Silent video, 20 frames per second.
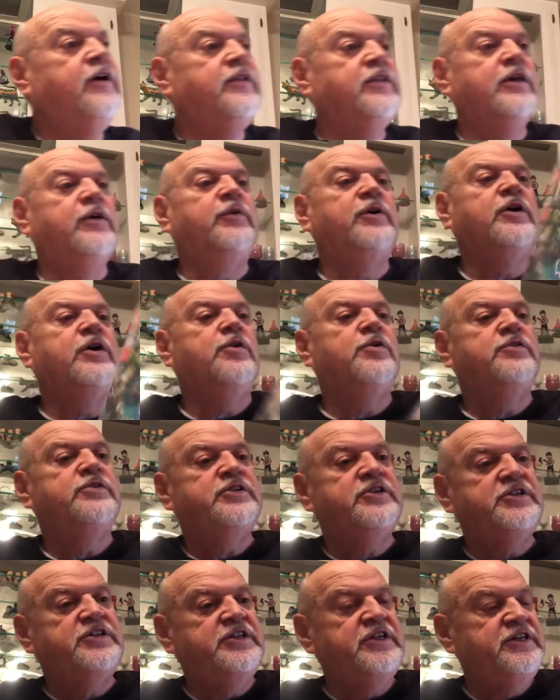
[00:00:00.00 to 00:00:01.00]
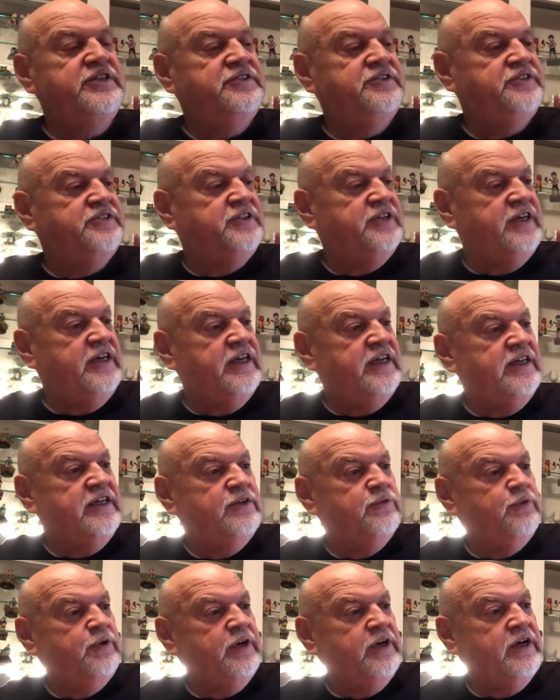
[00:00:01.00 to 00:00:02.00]
Then we go into D.C.
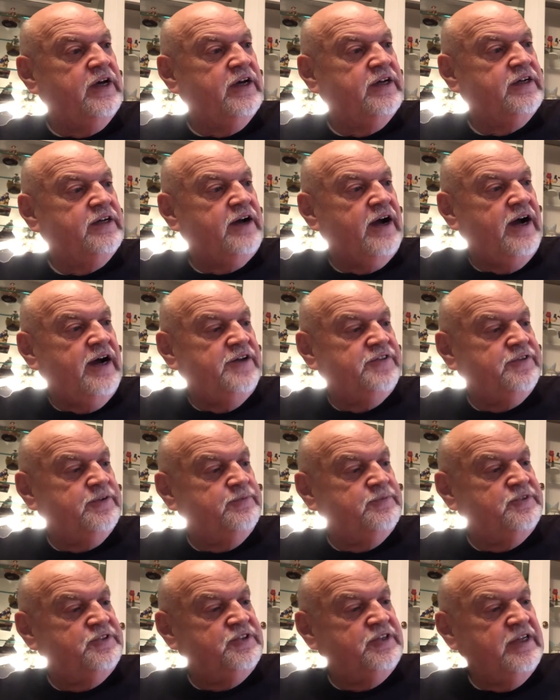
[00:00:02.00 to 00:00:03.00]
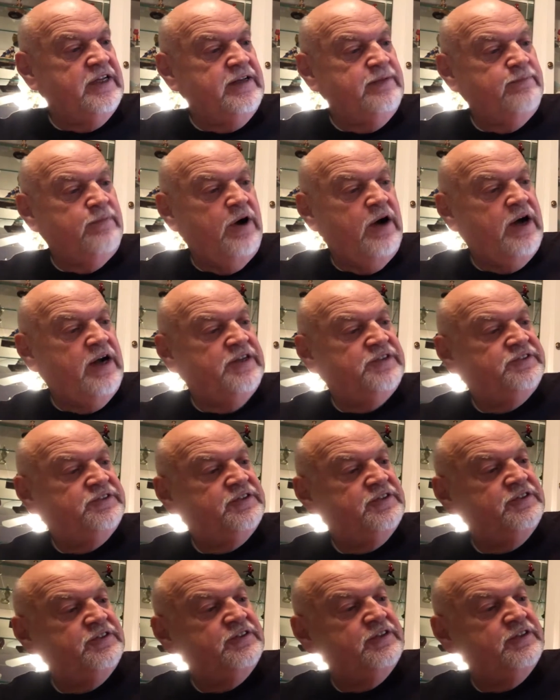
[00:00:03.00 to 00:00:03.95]
We got Gotham City Monsters,